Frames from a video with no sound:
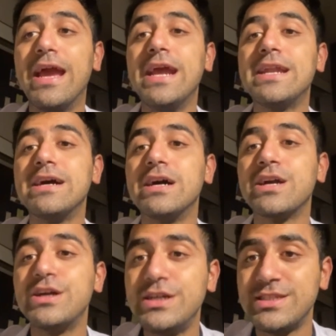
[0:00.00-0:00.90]
It
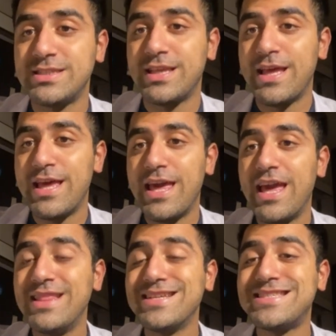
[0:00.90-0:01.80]
occurs
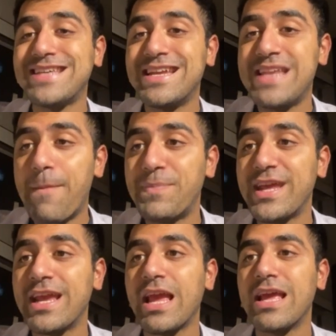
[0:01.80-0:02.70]
in the
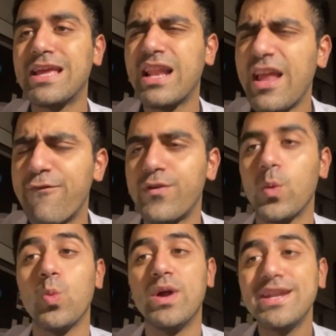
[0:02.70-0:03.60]
synaptic cleft.
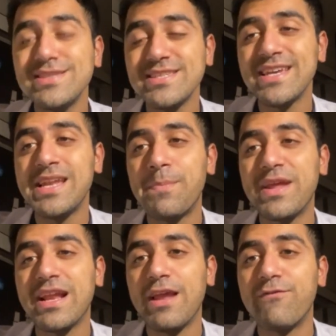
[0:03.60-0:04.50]
What is a
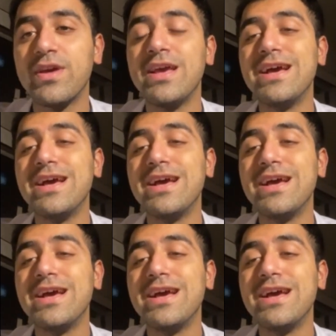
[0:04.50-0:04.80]
synaptic cleft?